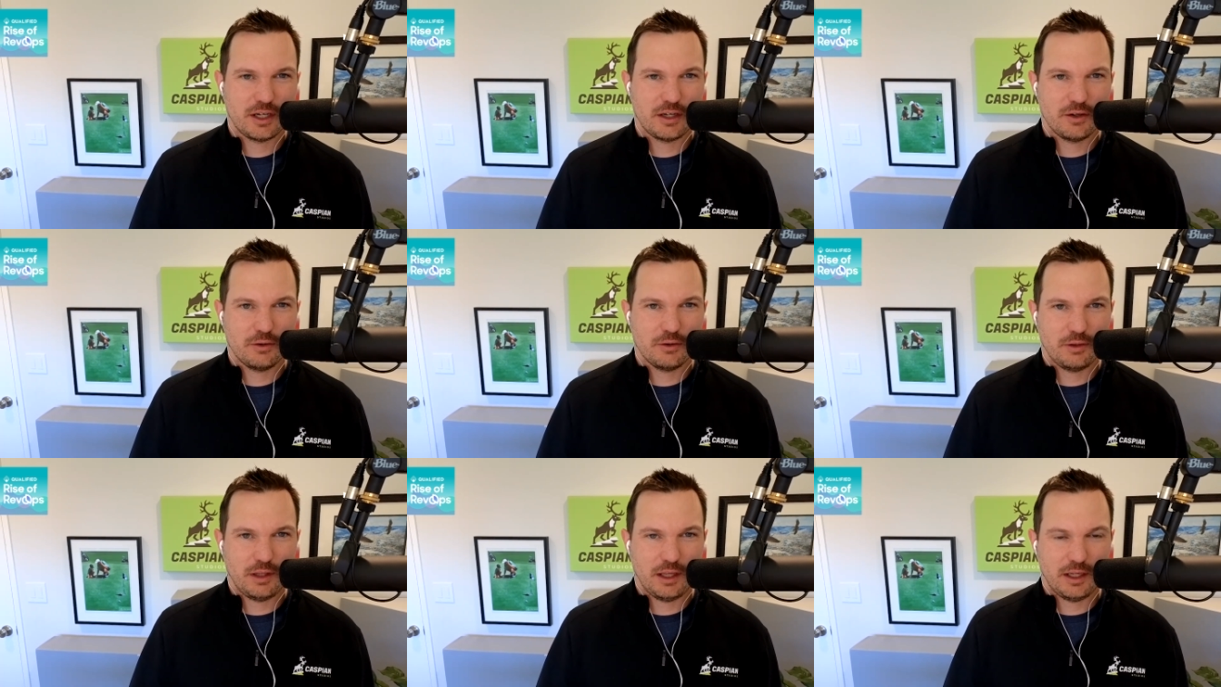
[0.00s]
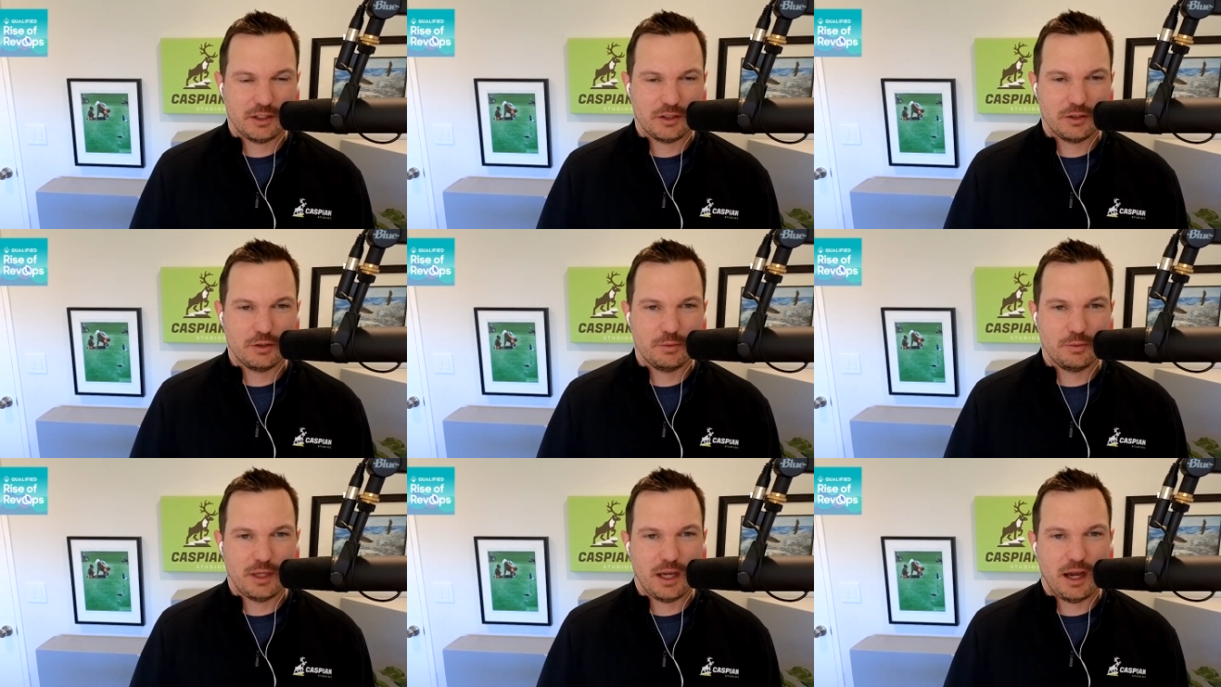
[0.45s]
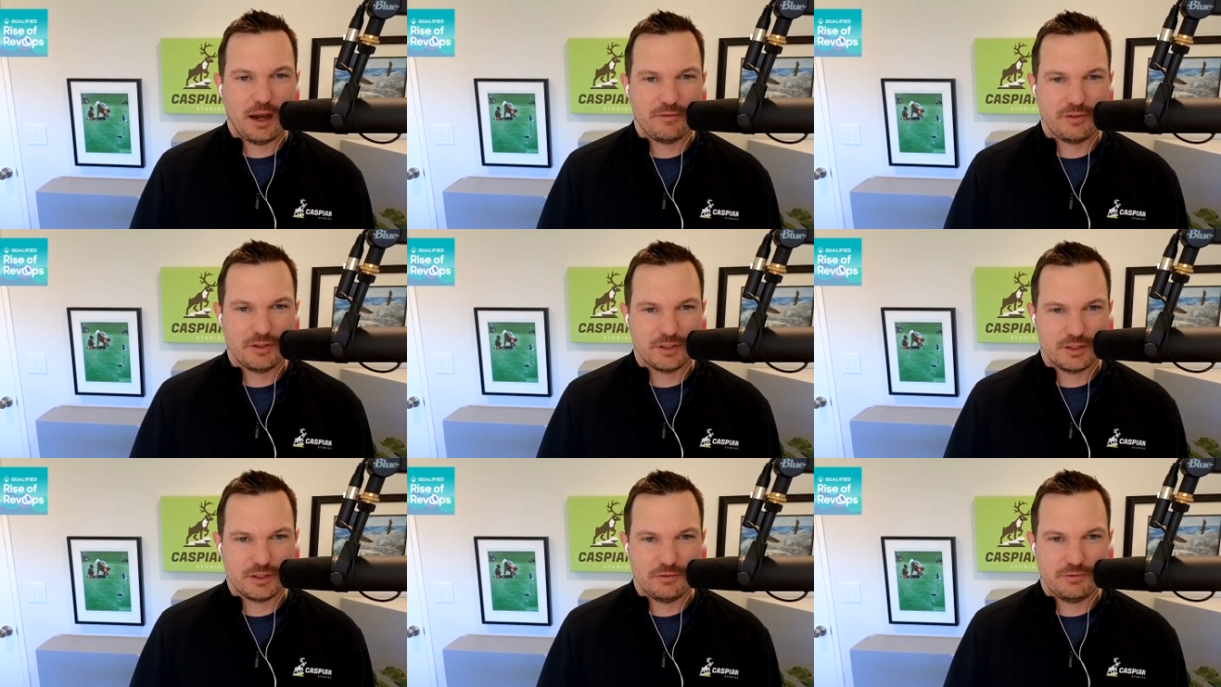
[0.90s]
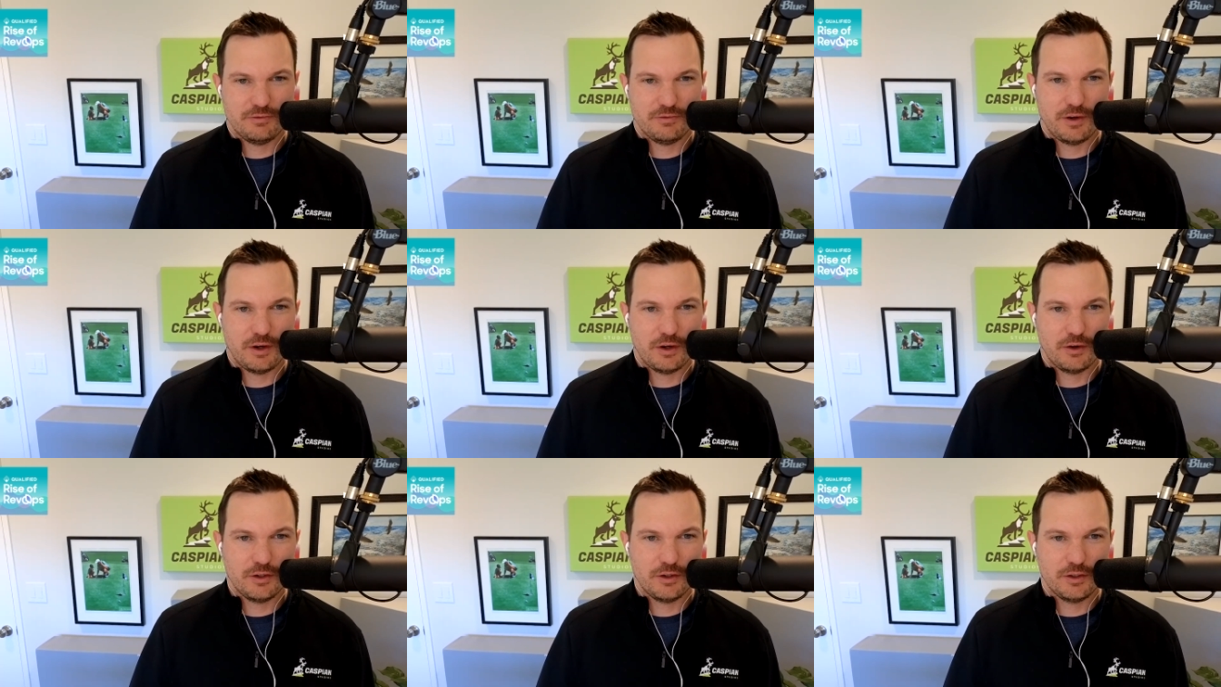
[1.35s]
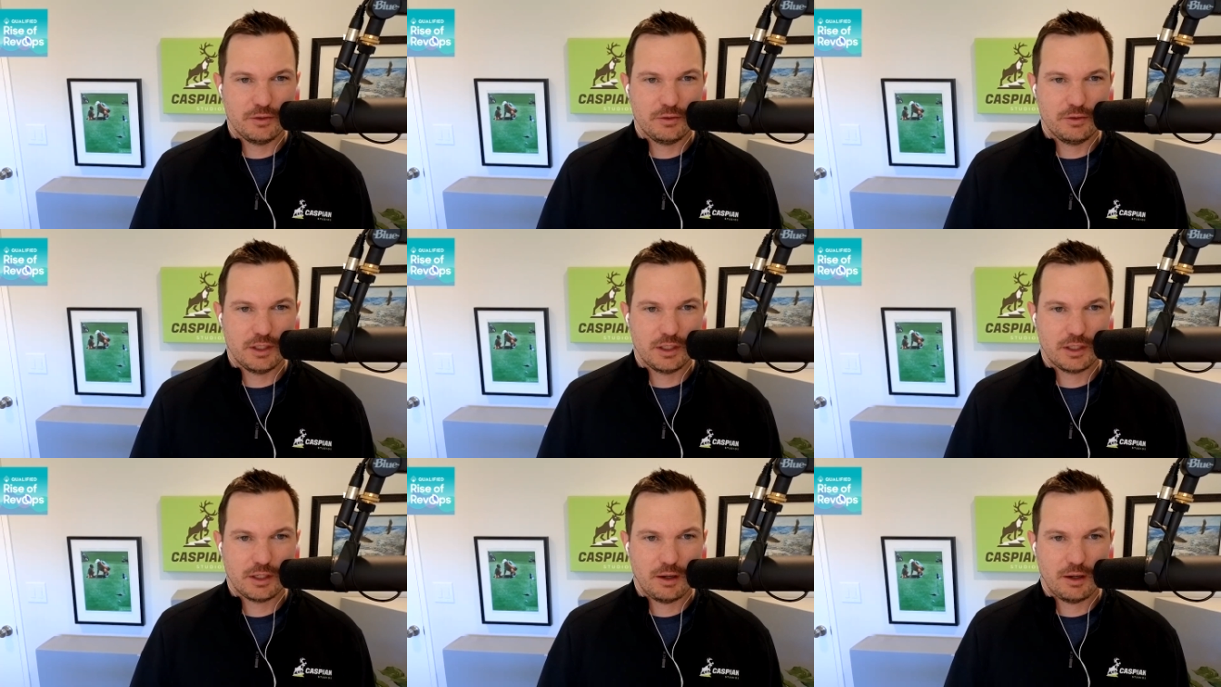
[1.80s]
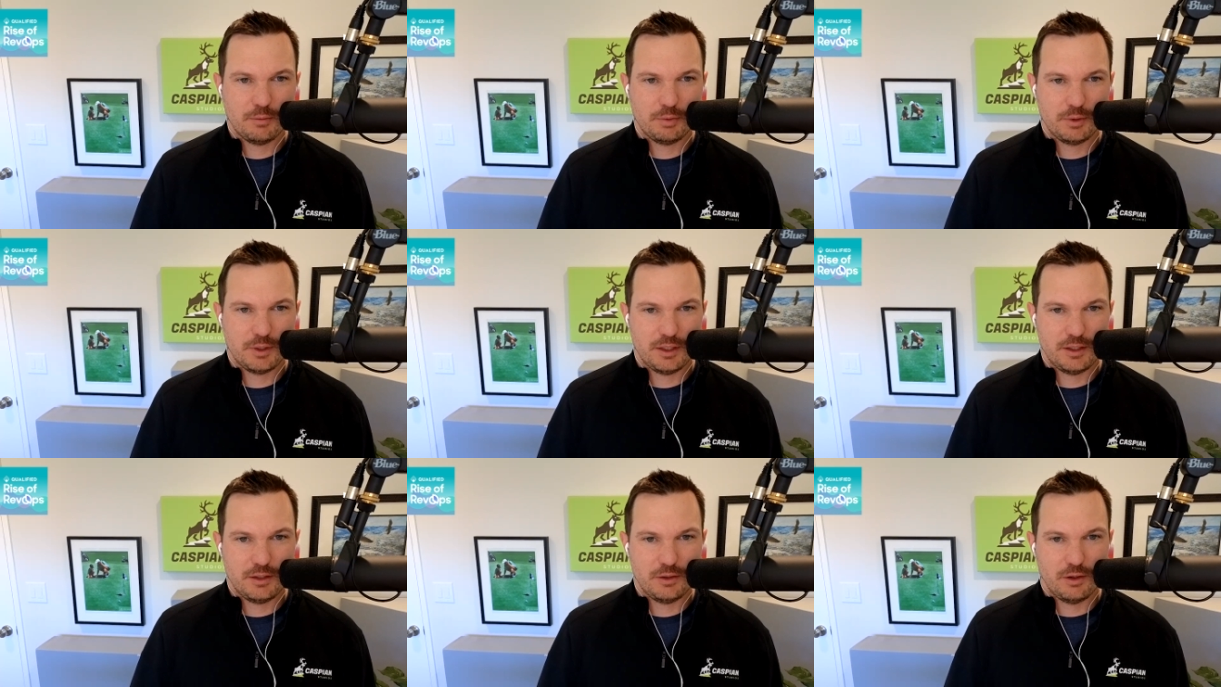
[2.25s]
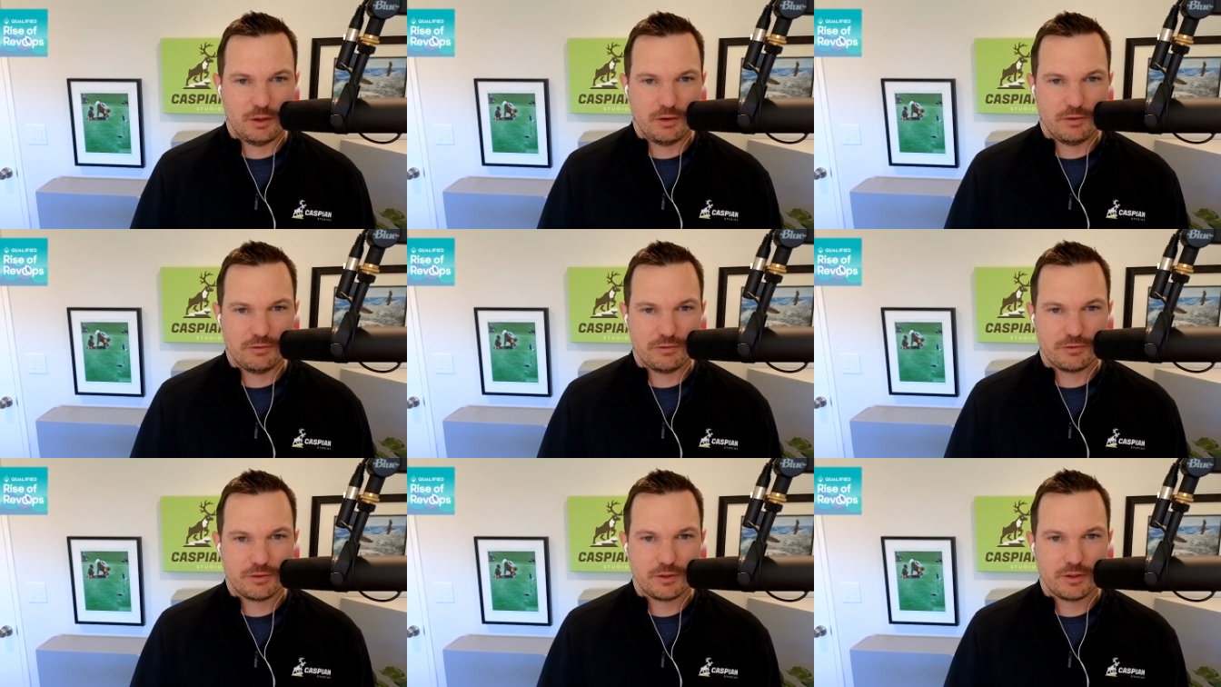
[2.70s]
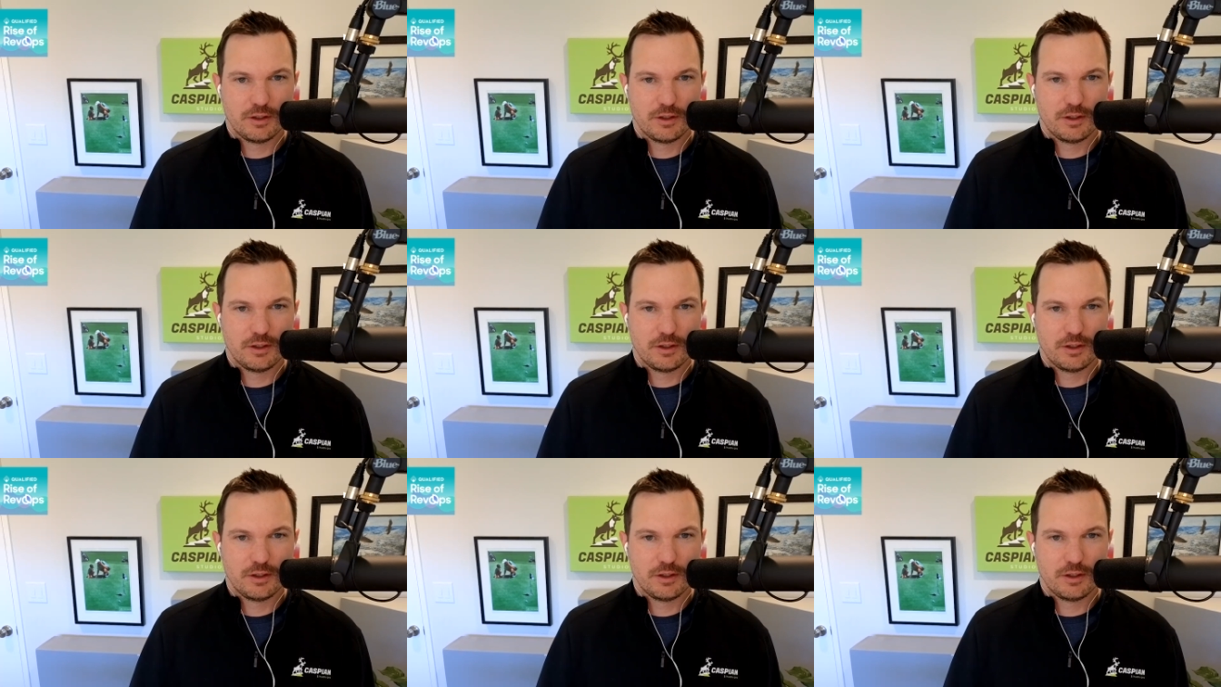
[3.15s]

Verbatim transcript: I know, like Udemy, obviously, very unique company. You have,